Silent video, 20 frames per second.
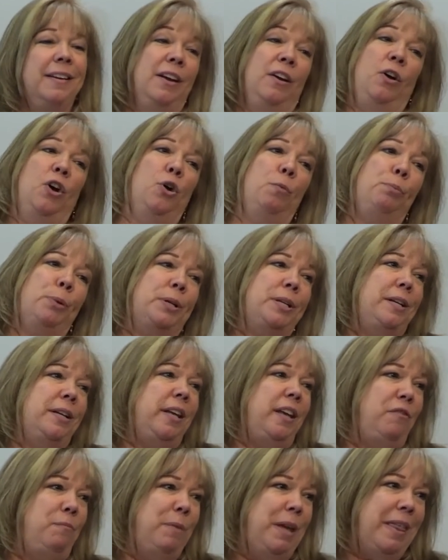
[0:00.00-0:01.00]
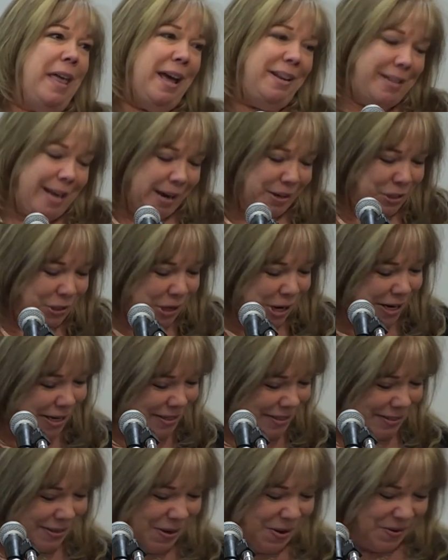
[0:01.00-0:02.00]
Oprah didn't give me that tax credit,
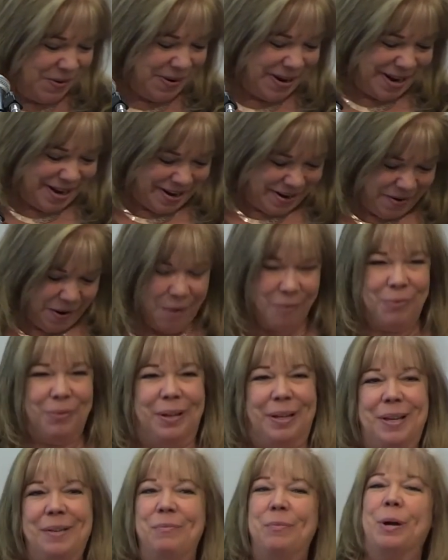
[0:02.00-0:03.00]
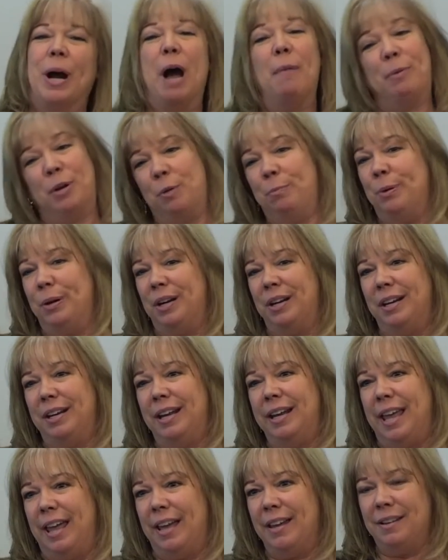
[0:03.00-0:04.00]
so hopefully I'm going to put it in
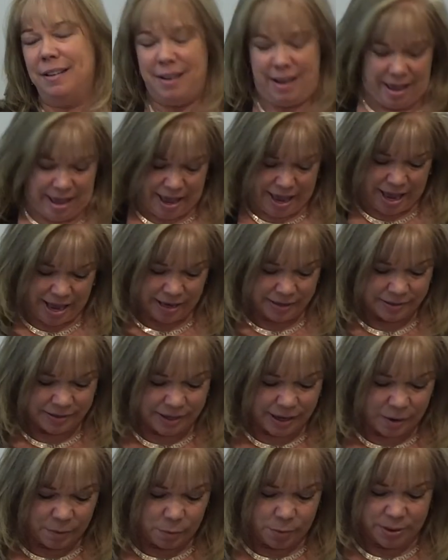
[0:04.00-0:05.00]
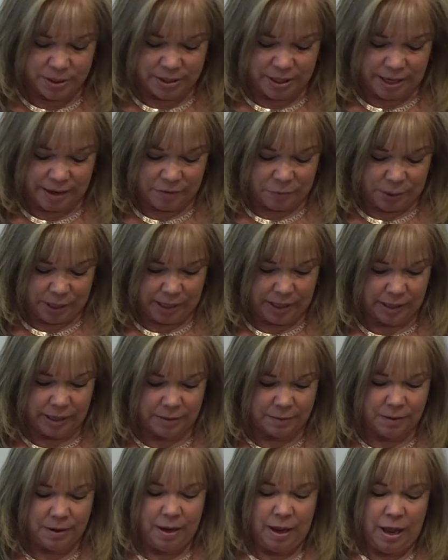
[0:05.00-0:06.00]
again, and we'll see if we
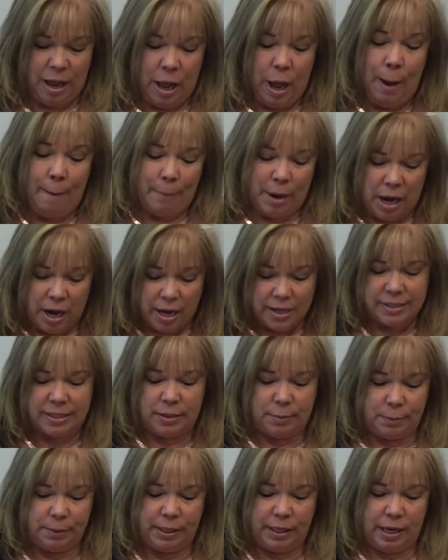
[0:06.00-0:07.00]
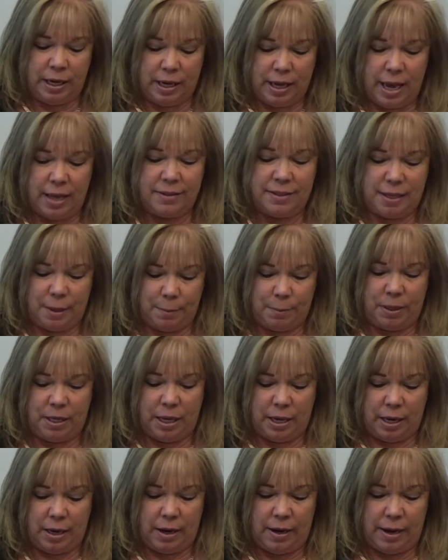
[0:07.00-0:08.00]
can possibly get
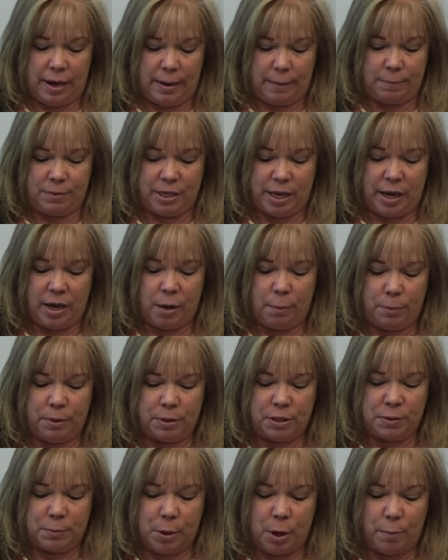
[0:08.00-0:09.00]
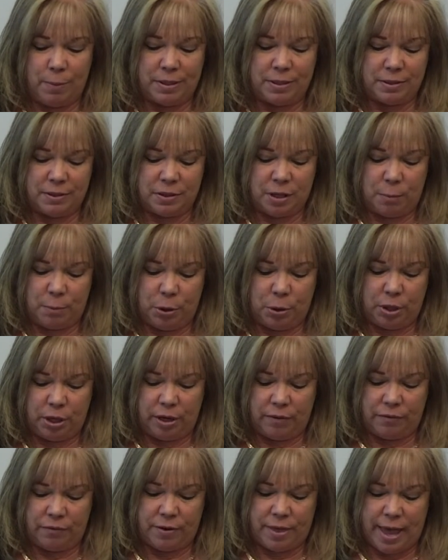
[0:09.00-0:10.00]
something to help the small business community
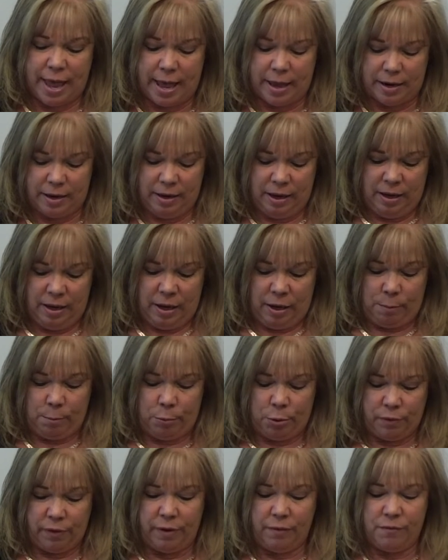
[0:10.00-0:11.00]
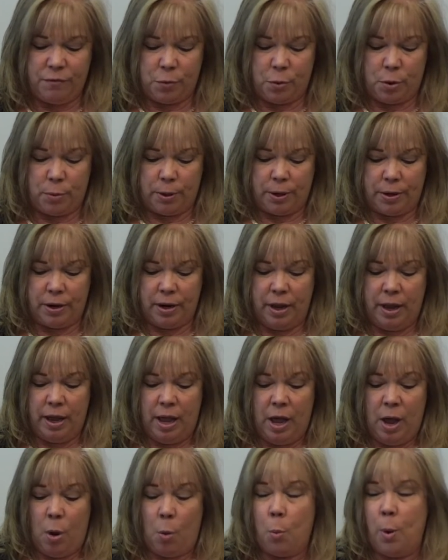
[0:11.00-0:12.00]
for that moving forward.
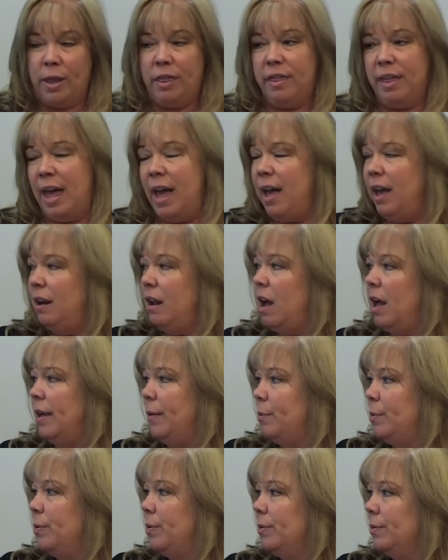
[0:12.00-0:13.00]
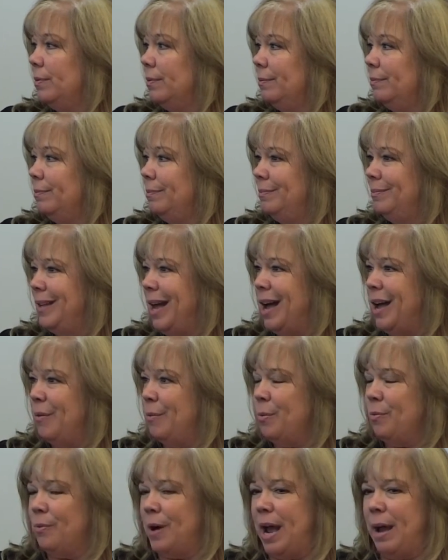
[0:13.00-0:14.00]
With that, I
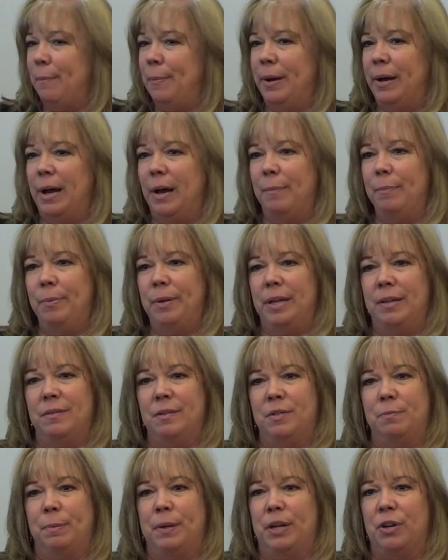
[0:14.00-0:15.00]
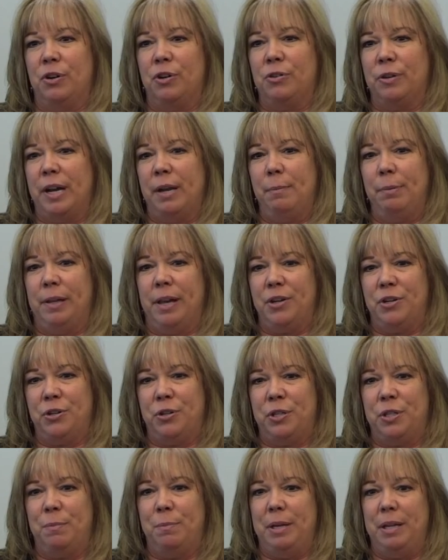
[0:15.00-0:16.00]
will wrap up. It's been a great pleasure
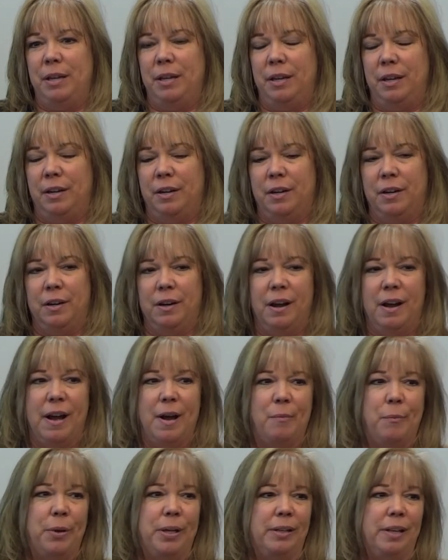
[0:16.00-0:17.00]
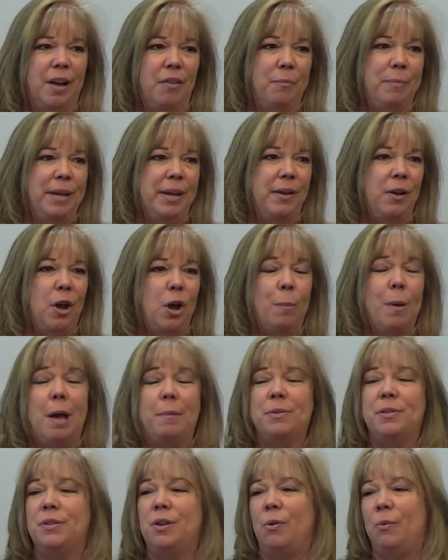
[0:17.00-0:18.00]
to be here. We love being home. I'm
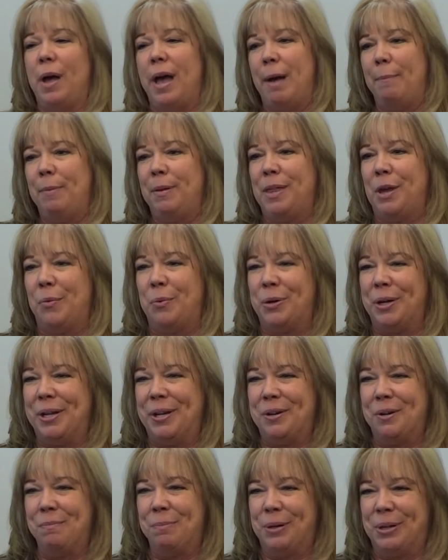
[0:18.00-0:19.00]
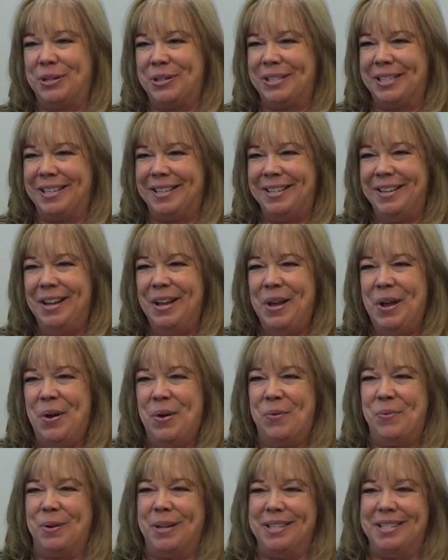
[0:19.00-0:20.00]
so happy that we're here in person
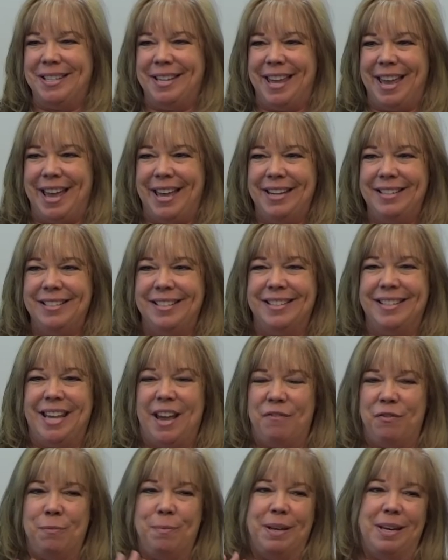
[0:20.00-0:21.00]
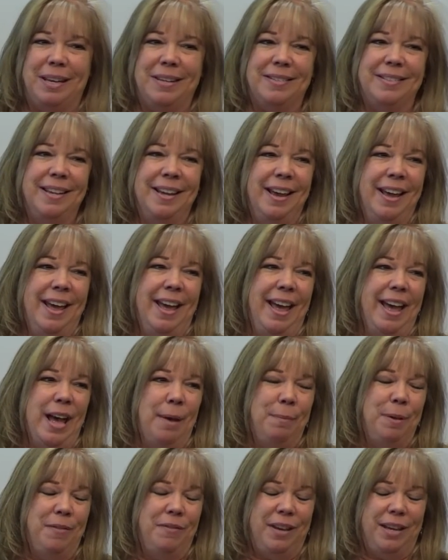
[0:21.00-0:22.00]
once again to see everybody's
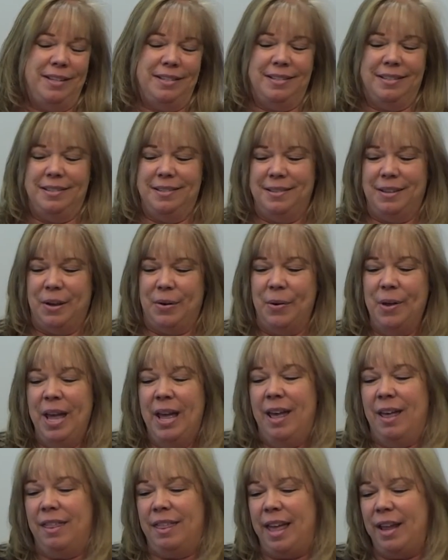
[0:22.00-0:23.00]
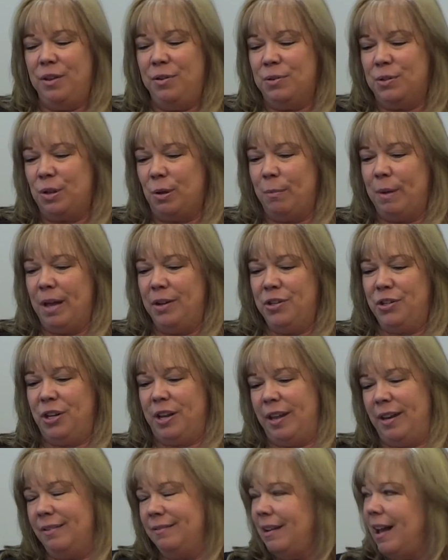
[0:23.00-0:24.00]
happy faces. So thank you so much,
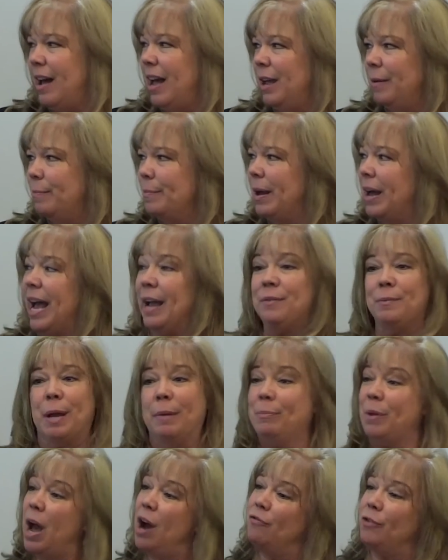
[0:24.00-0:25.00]
and I am not